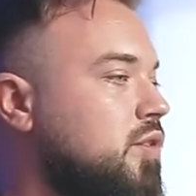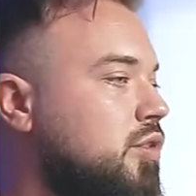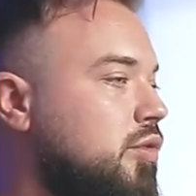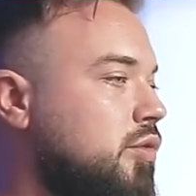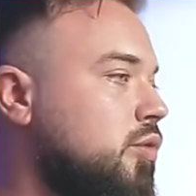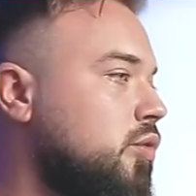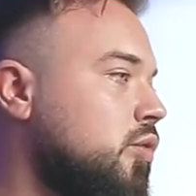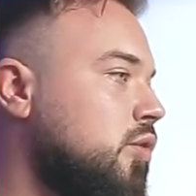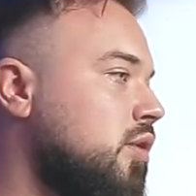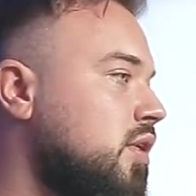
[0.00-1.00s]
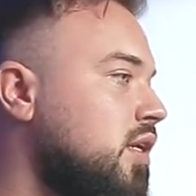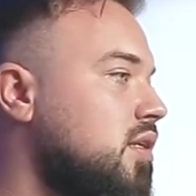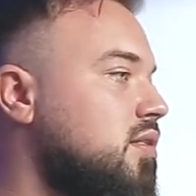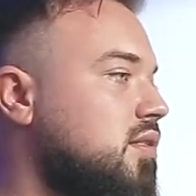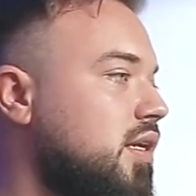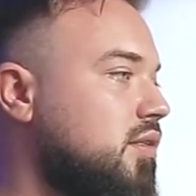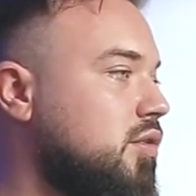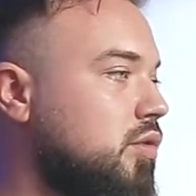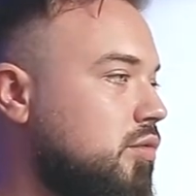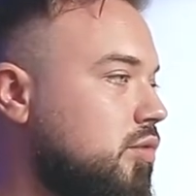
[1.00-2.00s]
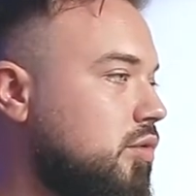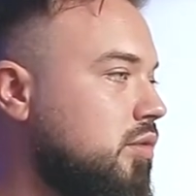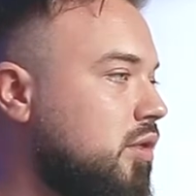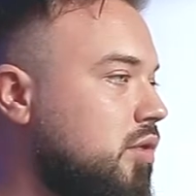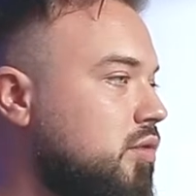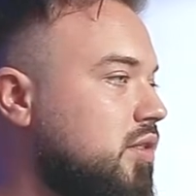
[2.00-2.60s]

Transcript: to set your root note